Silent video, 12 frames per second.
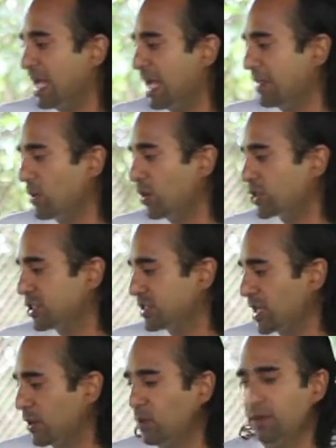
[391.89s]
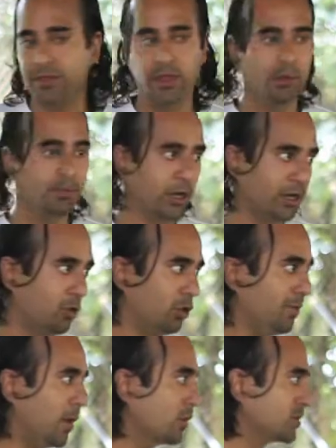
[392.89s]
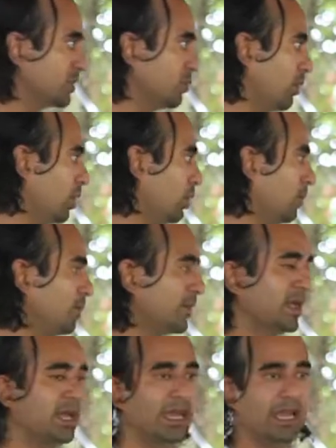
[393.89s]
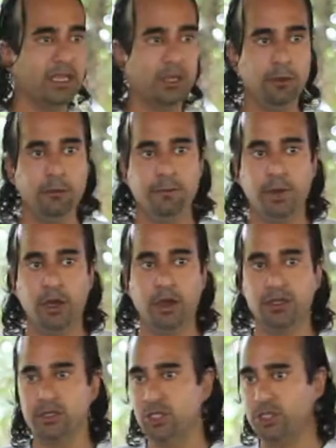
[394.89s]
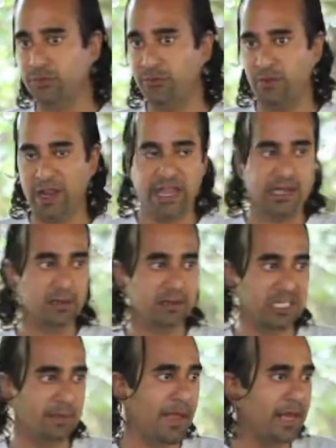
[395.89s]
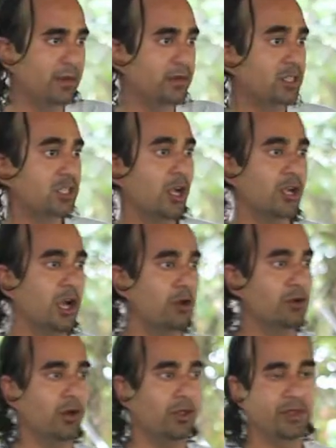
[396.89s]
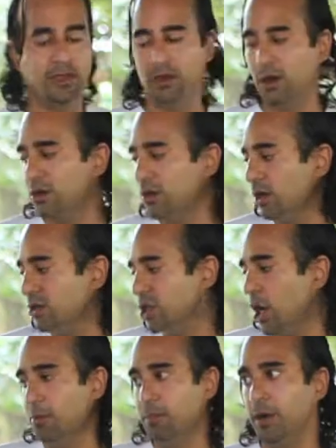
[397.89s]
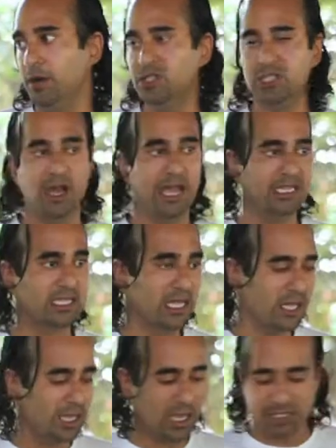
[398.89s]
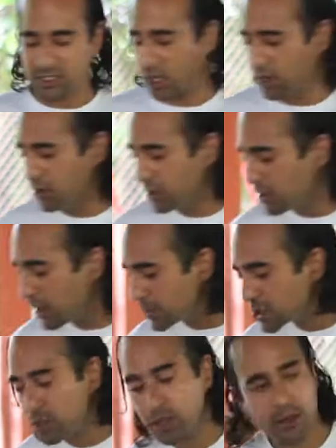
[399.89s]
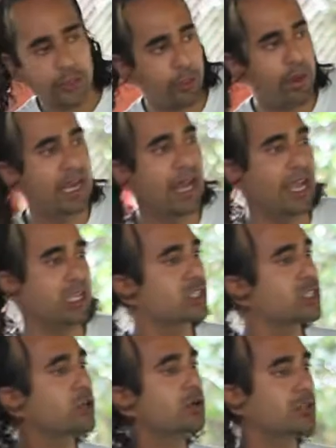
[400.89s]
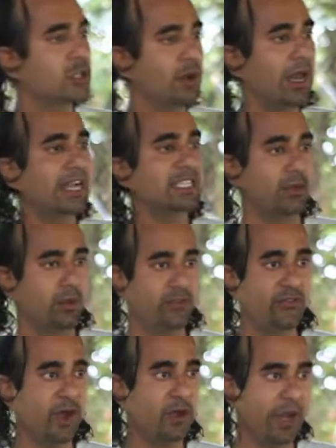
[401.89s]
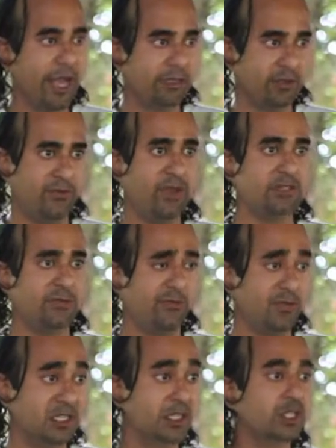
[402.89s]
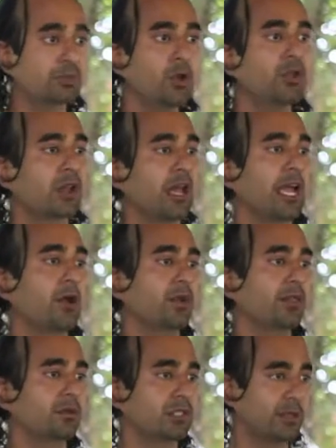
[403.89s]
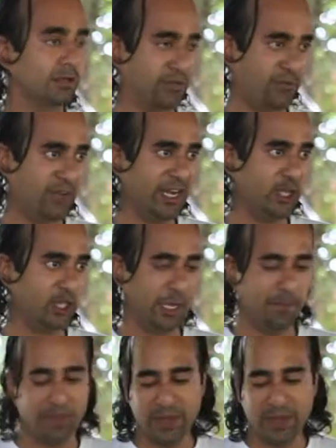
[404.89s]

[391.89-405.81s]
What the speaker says: And then once you're done with putting all the bottles in the wall, you just fling cement stucco on top on both sides. So you get three layers, two layers, and then the final layer is a smooth layer to finish it.